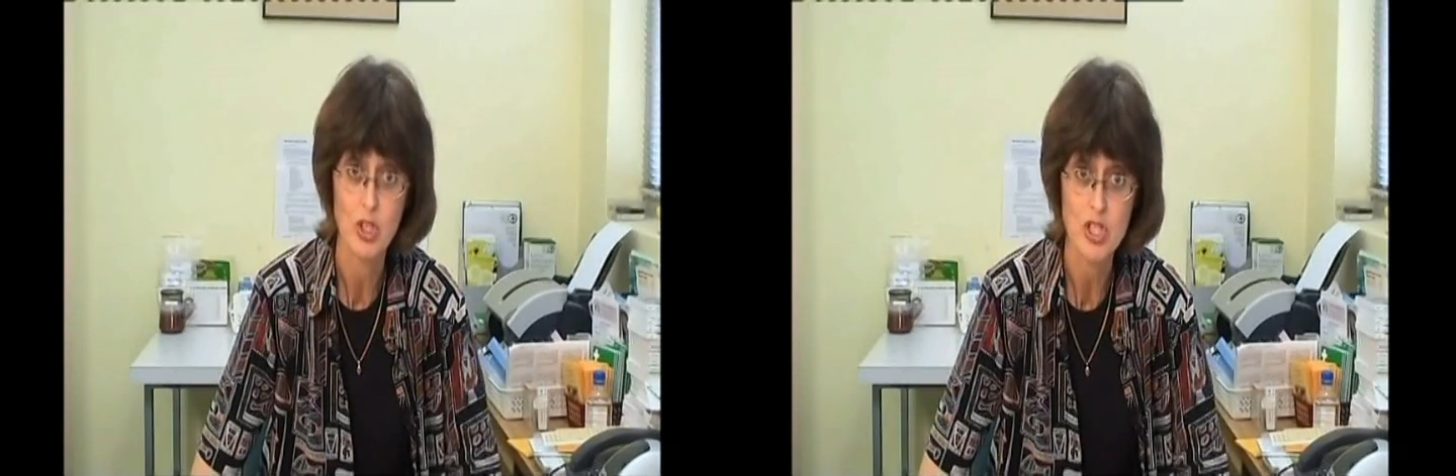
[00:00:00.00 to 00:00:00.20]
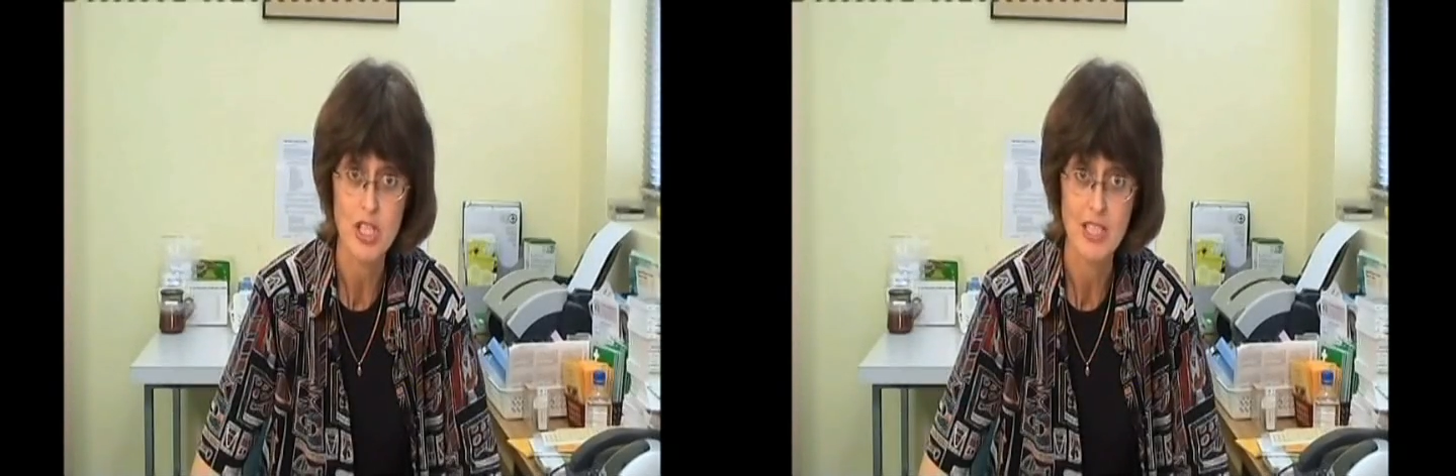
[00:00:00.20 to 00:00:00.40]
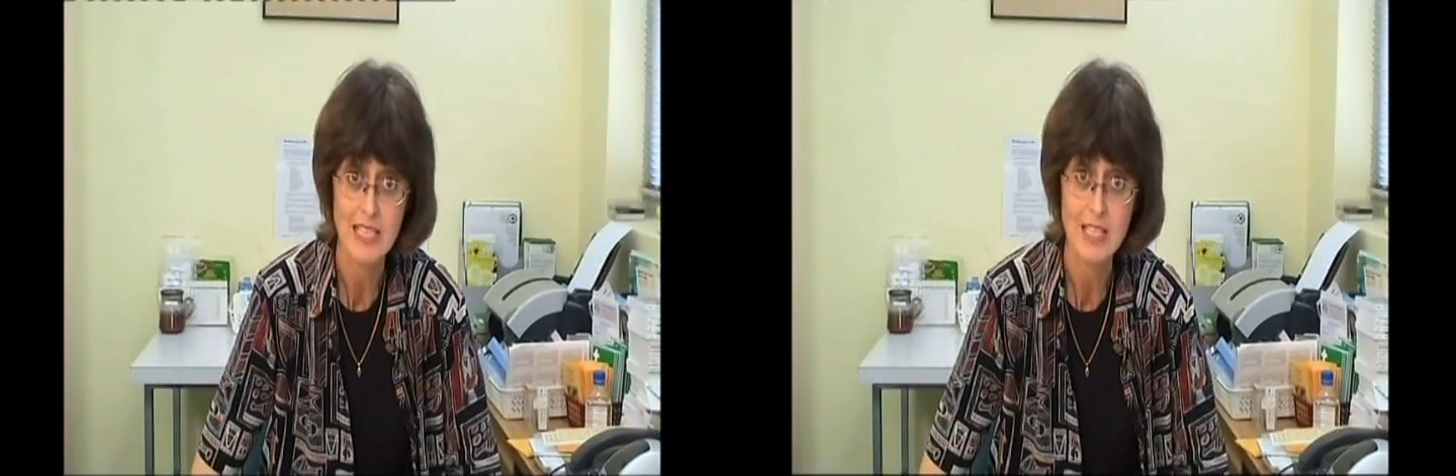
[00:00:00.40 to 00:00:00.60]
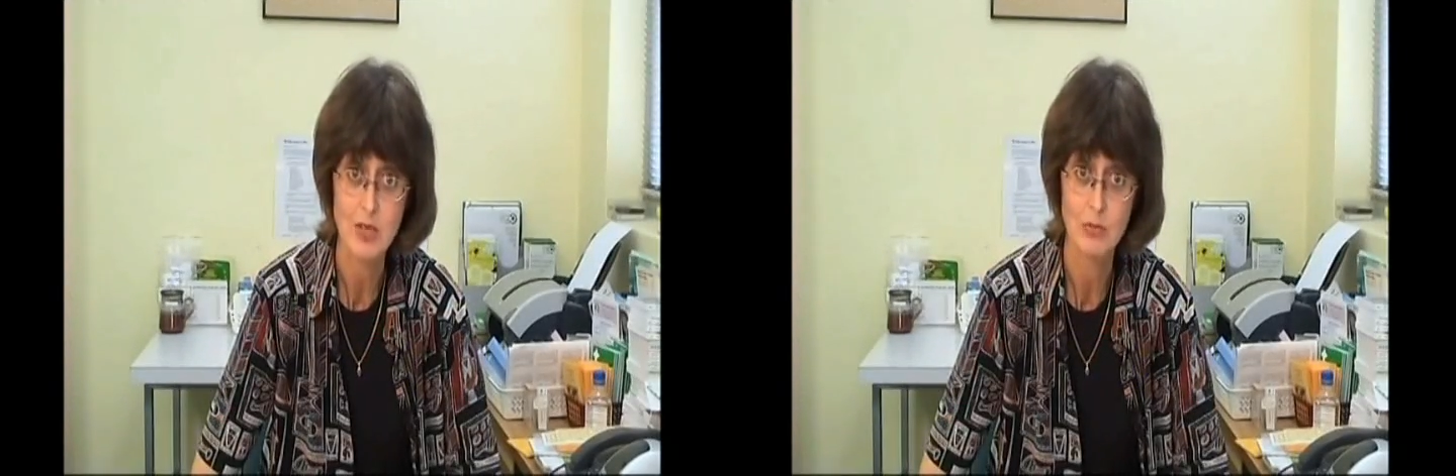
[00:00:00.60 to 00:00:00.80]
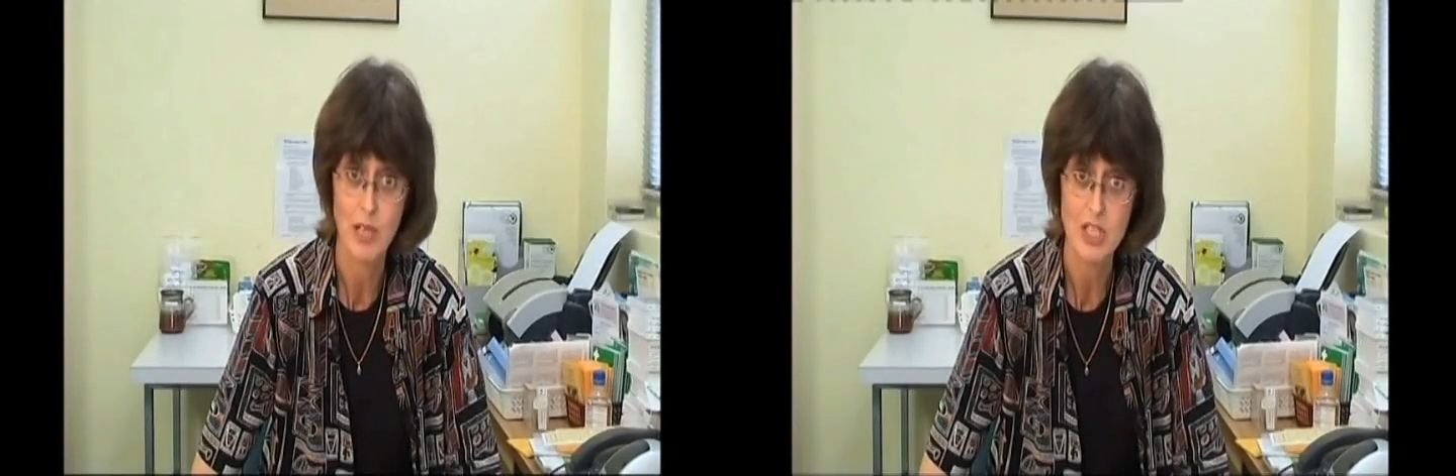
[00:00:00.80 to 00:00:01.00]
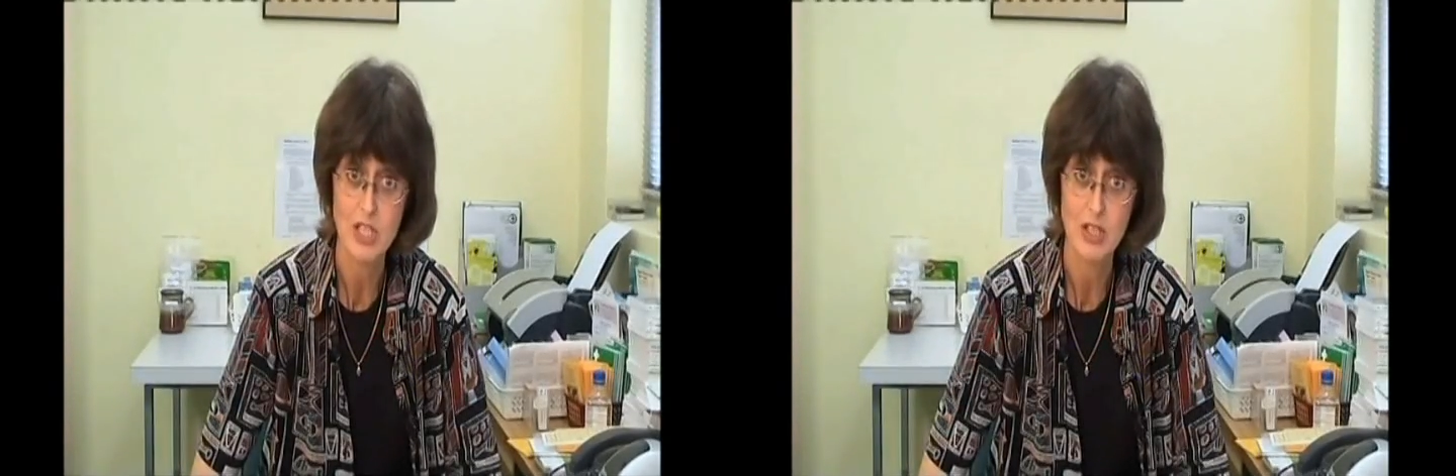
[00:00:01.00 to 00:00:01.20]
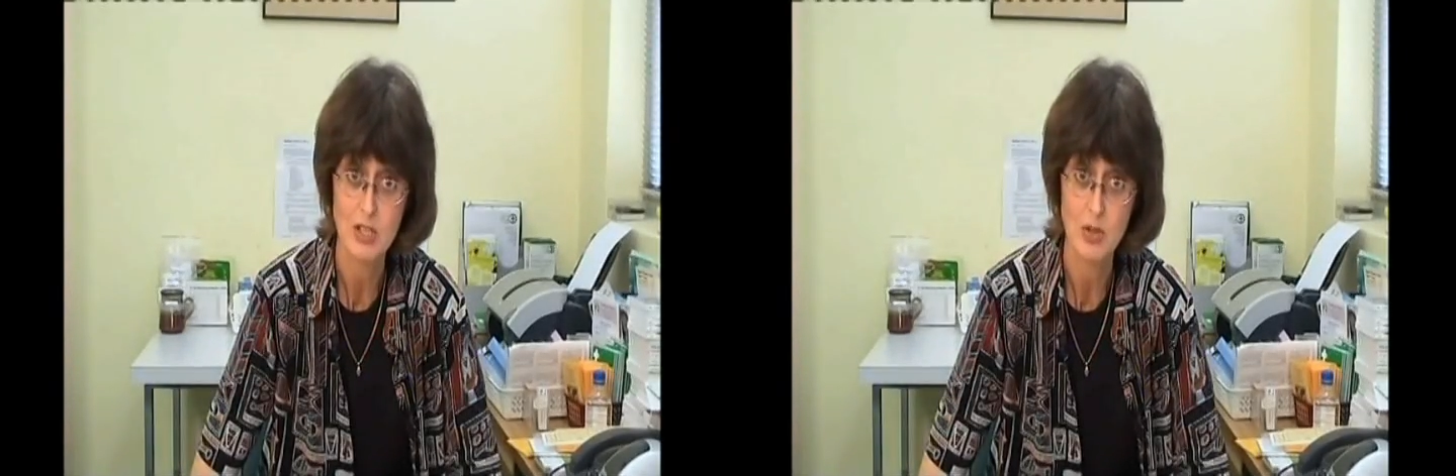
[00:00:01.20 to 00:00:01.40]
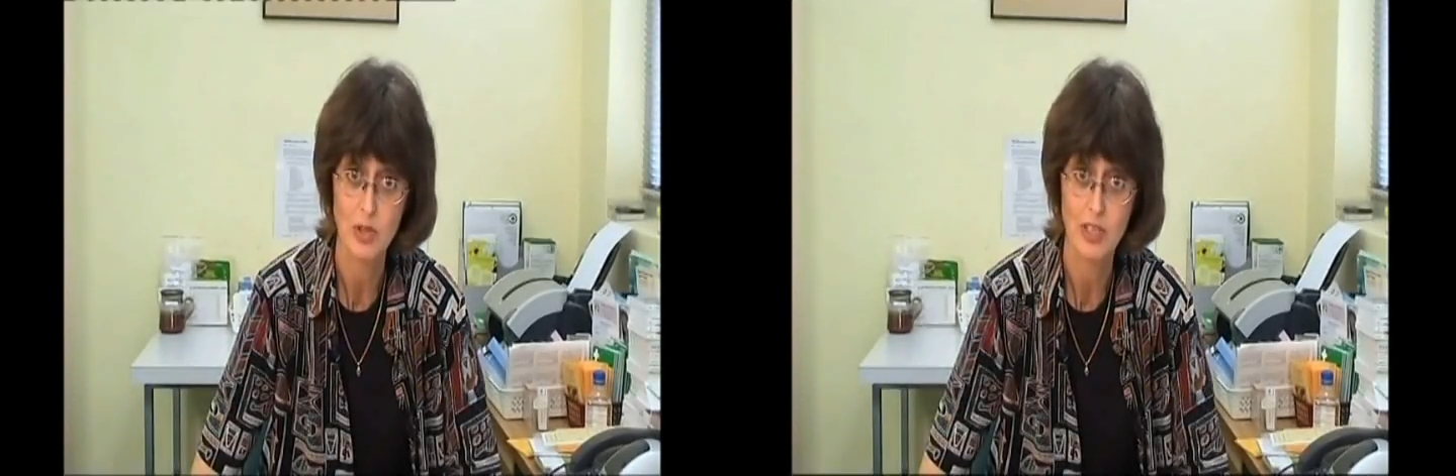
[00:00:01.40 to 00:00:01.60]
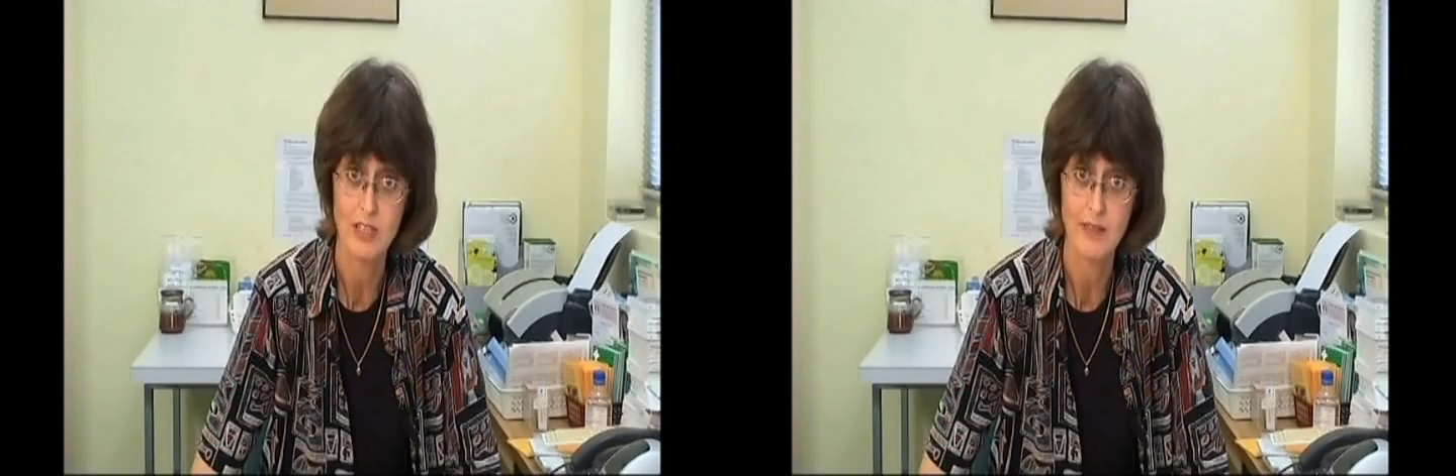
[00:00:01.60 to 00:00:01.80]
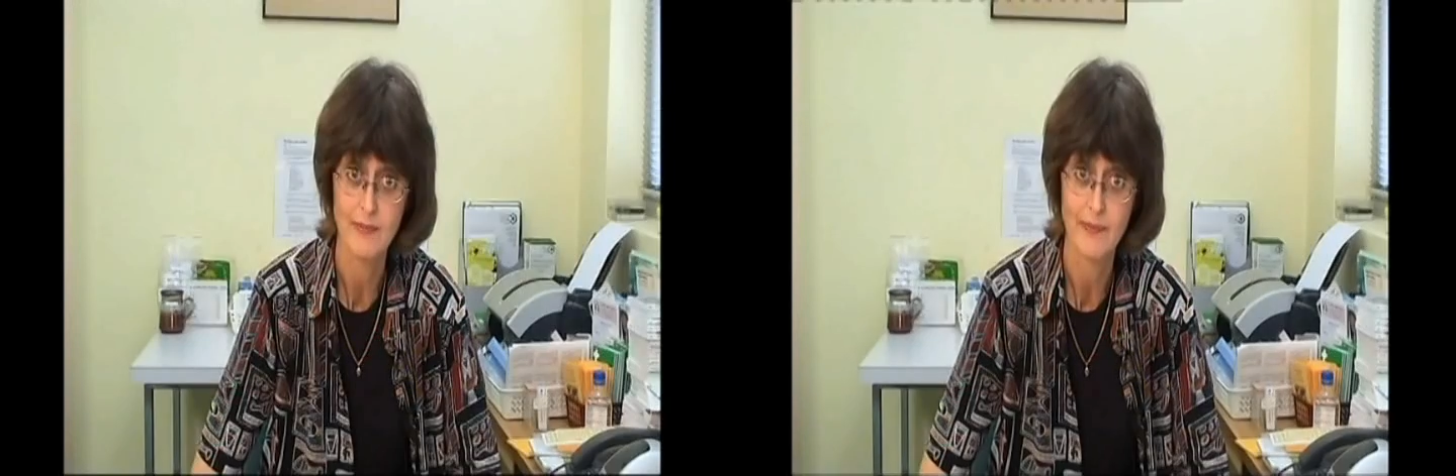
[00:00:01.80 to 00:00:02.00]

urgent need to rush to the toilet.